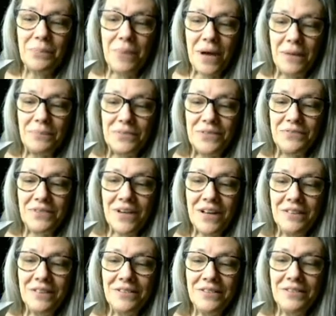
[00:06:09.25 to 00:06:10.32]
pops of
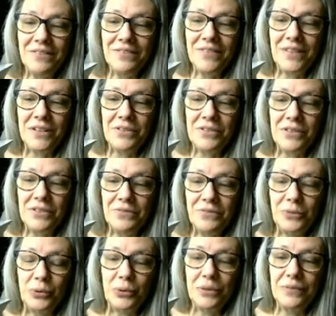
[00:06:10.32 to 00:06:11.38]
color. There's the
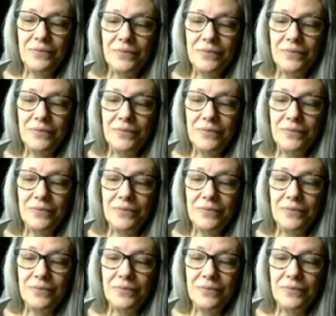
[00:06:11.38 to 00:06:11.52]
fool.